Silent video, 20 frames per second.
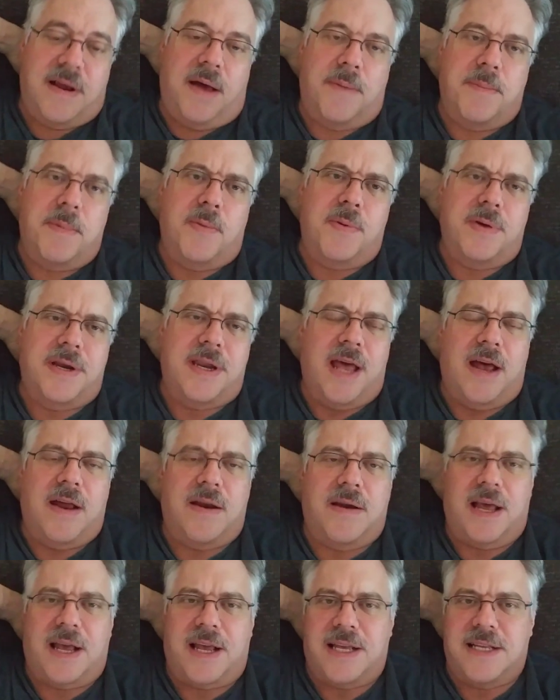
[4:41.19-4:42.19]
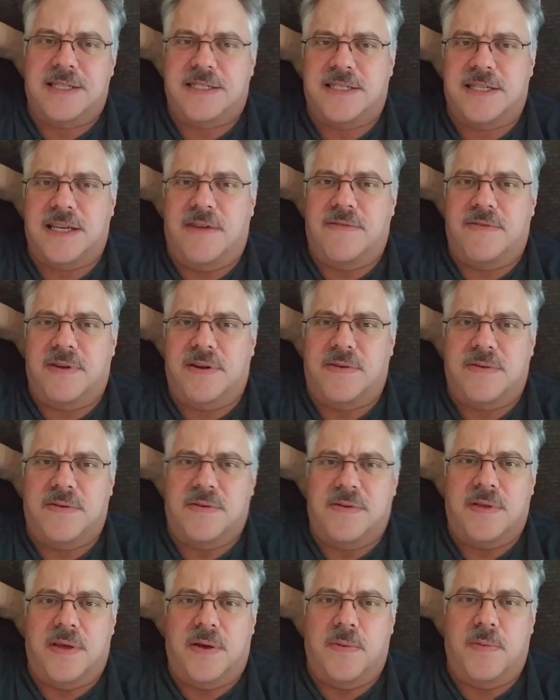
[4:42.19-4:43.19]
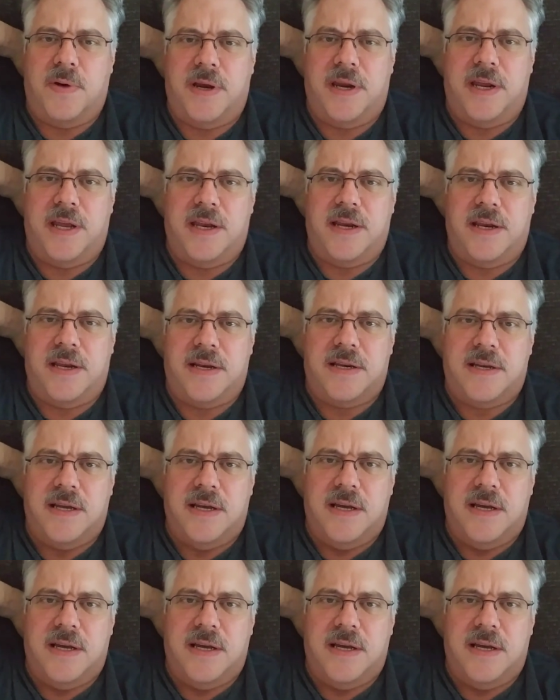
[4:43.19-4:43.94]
I went down like at 7. They went in at,